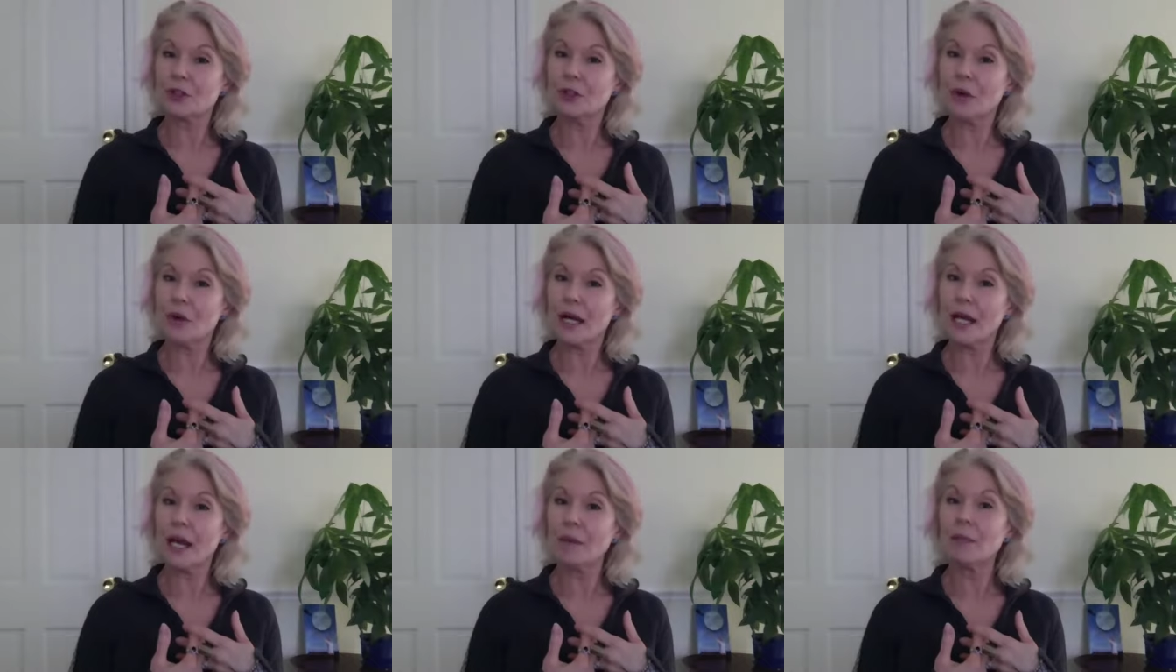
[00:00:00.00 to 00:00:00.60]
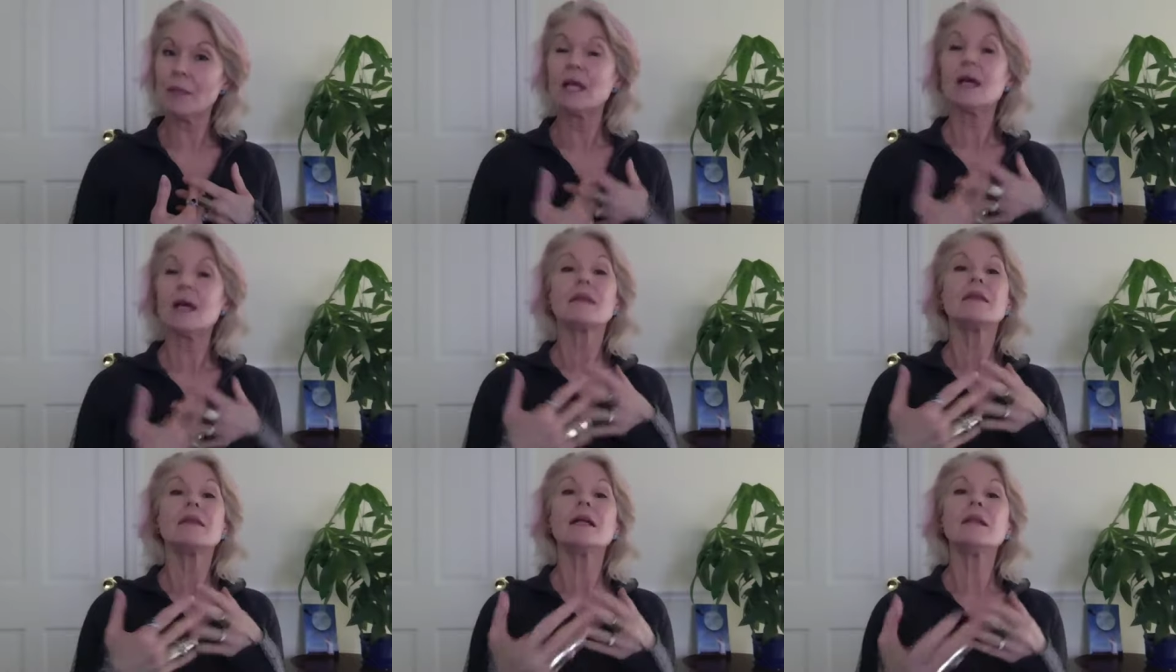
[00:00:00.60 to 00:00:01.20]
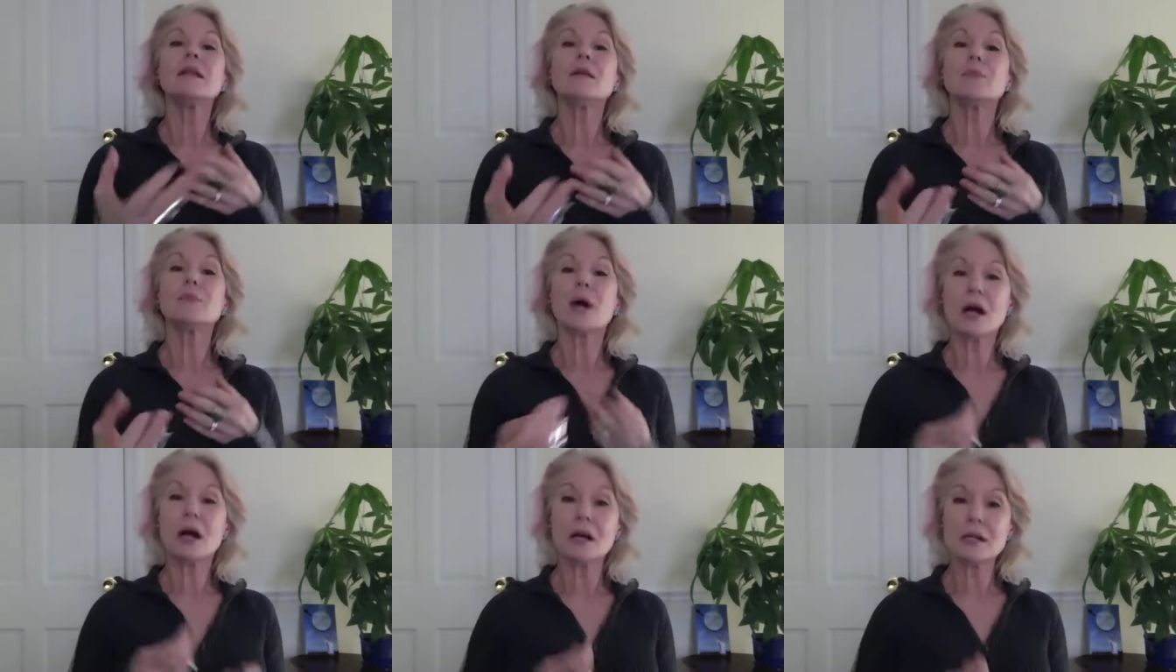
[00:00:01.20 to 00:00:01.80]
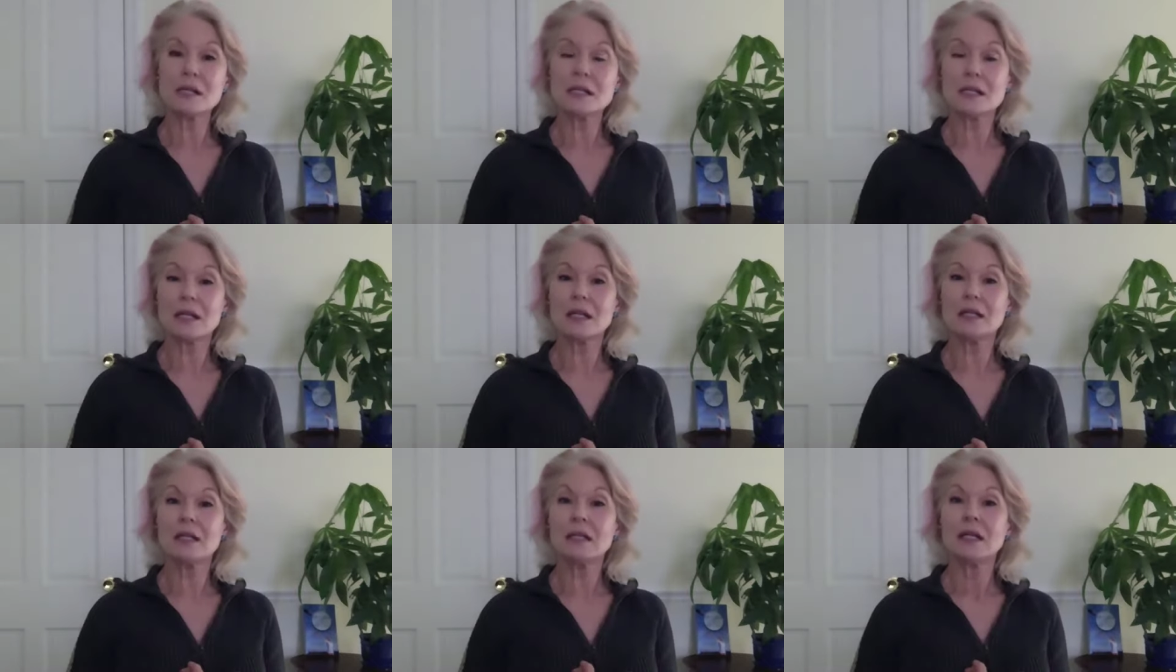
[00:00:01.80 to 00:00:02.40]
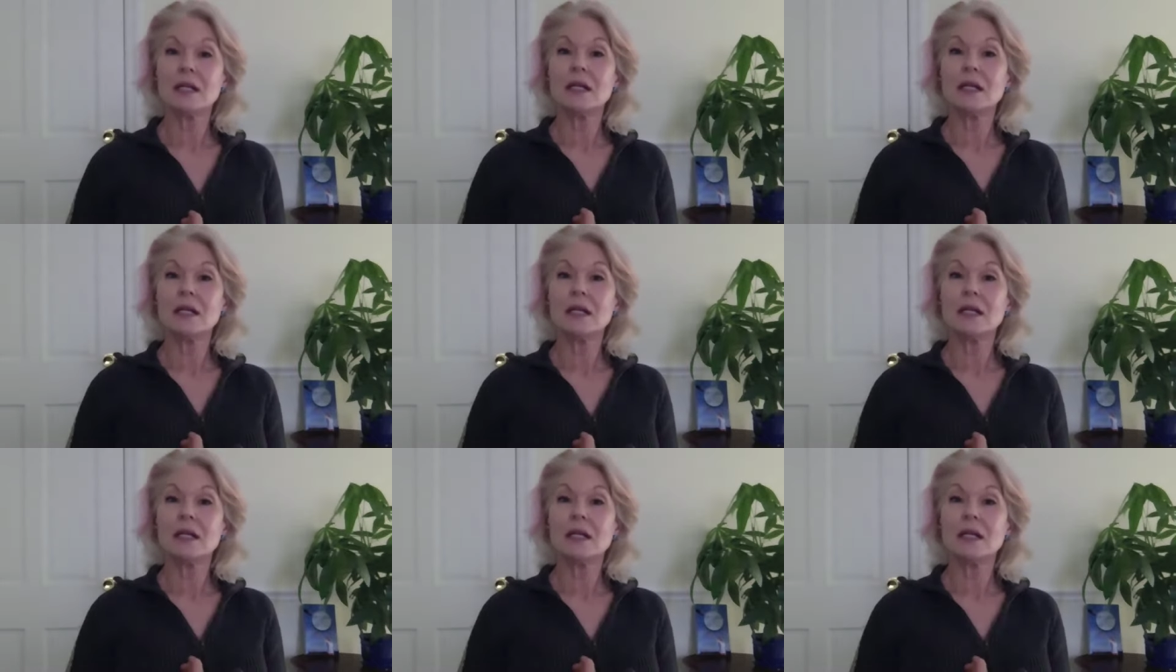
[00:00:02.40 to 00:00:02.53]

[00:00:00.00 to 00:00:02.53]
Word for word: I am, then the person,